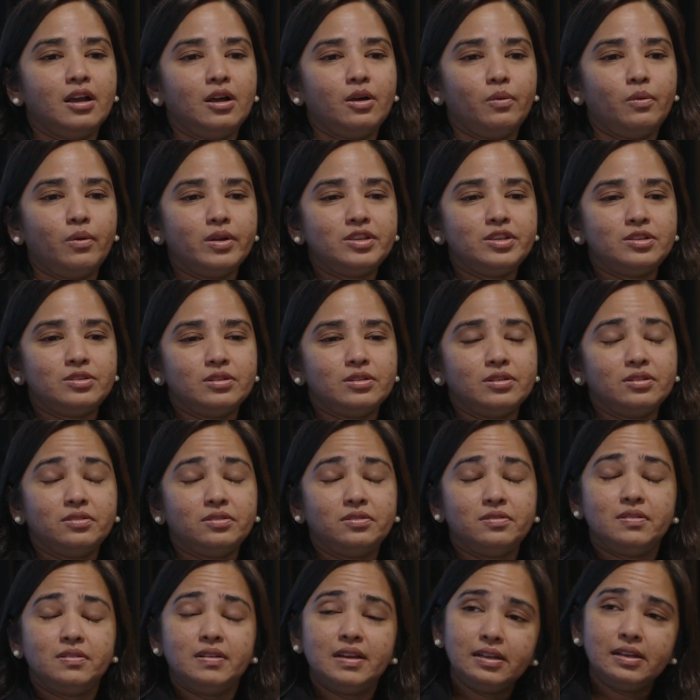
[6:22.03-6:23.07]
What's
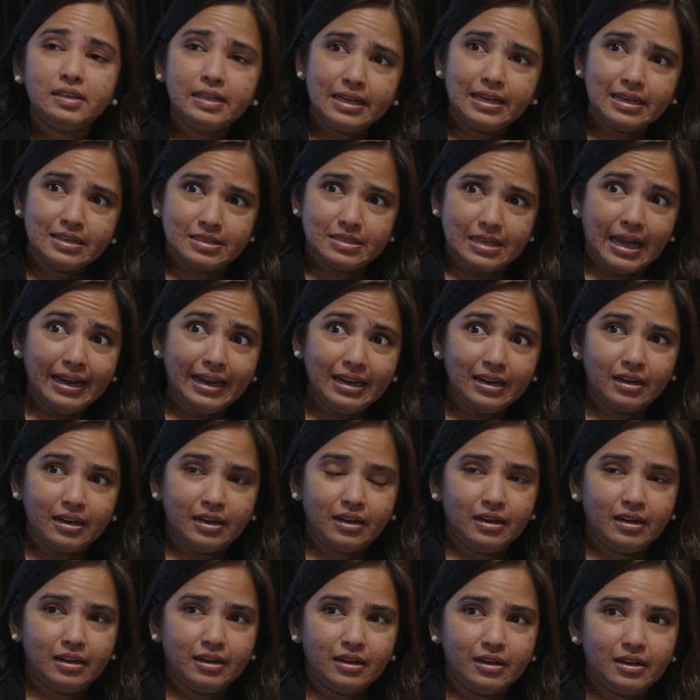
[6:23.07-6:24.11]
really
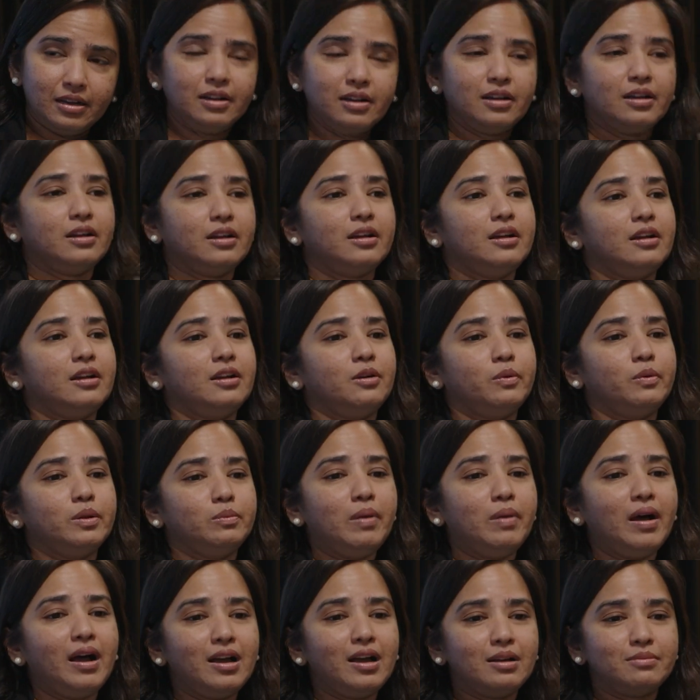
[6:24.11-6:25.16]
exciting
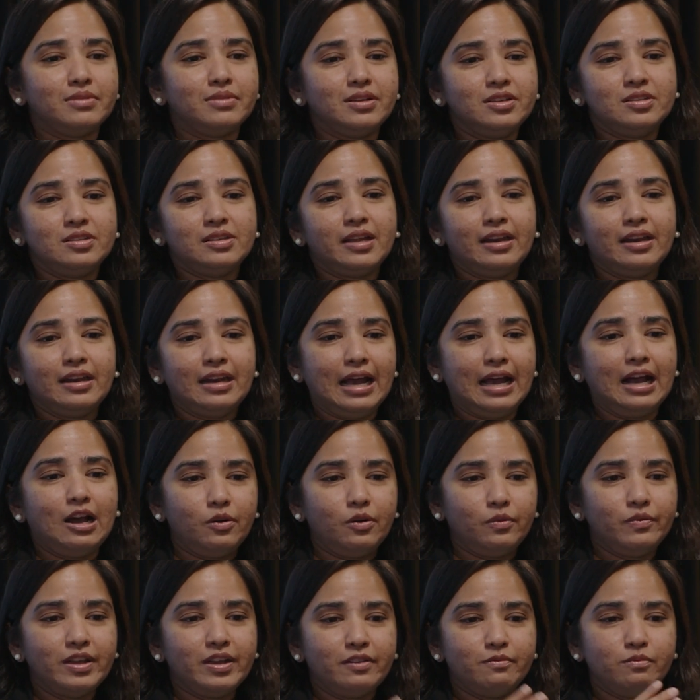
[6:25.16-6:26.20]
with PaLM is that now we